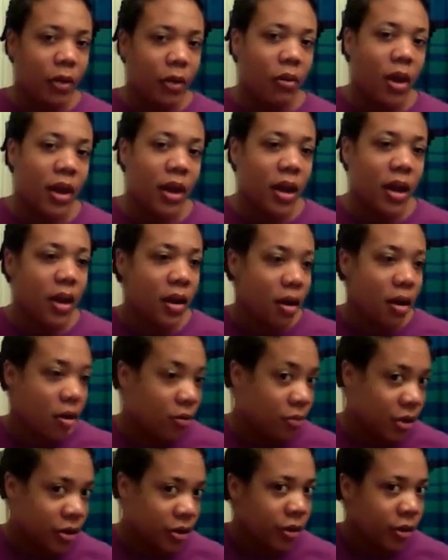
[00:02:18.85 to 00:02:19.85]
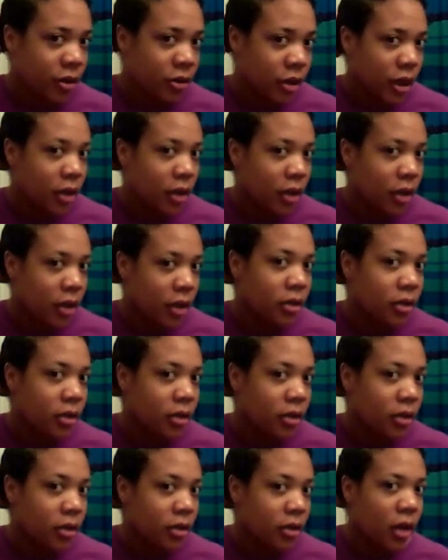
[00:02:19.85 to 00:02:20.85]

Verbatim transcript: where I can't comb. But you know, like my head.